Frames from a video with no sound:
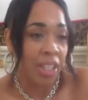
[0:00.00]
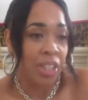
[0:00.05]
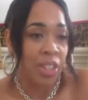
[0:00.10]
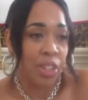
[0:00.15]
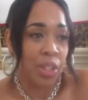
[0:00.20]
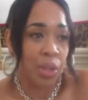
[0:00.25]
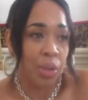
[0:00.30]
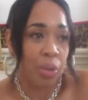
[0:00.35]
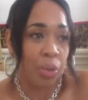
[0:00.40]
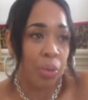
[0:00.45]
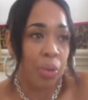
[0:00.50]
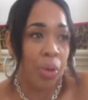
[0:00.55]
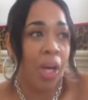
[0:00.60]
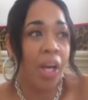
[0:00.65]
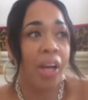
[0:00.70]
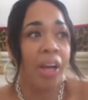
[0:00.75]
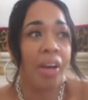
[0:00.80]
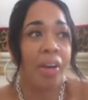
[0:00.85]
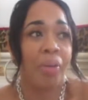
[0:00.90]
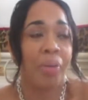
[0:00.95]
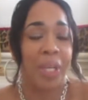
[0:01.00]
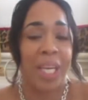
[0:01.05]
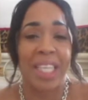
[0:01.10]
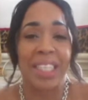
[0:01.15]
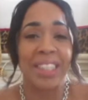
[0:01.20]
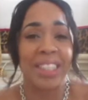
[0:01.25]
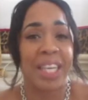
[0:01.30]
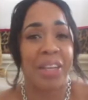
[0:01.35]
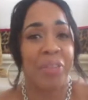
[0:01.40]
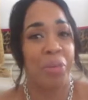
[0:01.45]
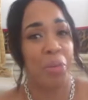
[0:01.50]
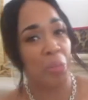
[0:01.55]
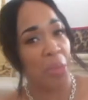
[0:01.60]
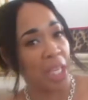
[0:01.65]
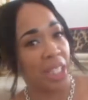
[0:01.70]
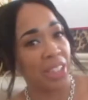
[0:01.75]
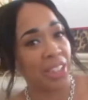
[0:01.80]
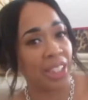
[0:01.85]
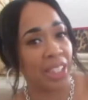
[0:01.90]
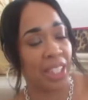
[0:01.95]
So when I say
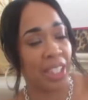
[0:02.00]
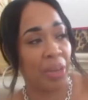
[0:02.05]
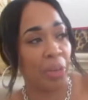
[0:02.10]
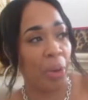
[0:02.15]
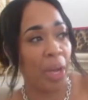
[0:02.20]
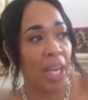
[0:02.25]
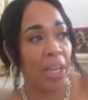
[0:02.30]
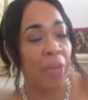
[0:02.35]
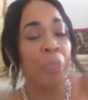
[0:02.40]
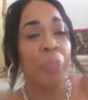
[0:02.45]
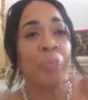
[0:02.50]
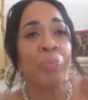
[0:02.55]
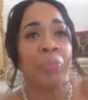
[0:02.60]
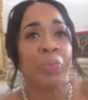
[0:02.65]
romantic getaway,